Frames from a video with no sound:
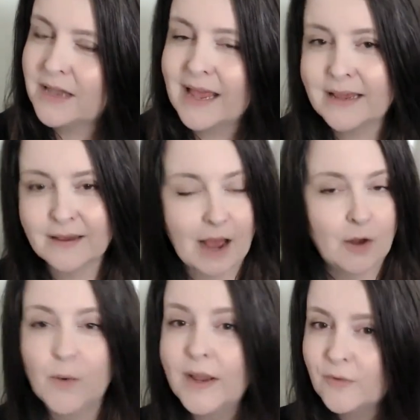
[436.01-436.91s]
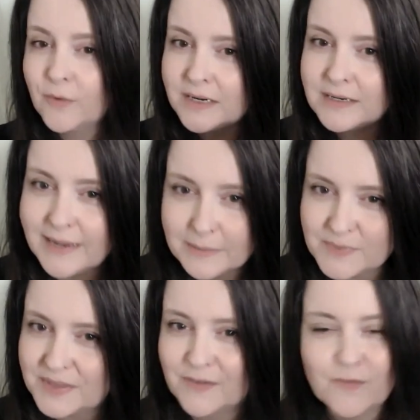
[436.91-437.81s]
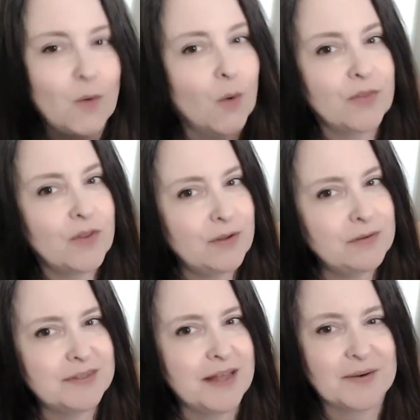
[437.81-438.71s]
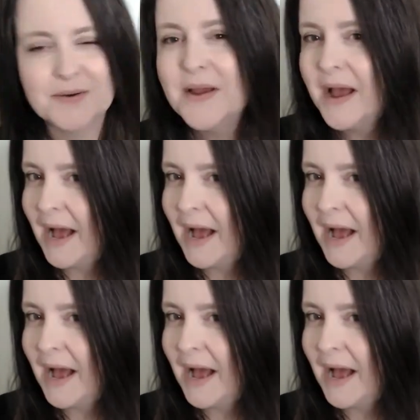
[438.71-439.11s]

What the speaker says: Like, how do I create a template for the newsletter?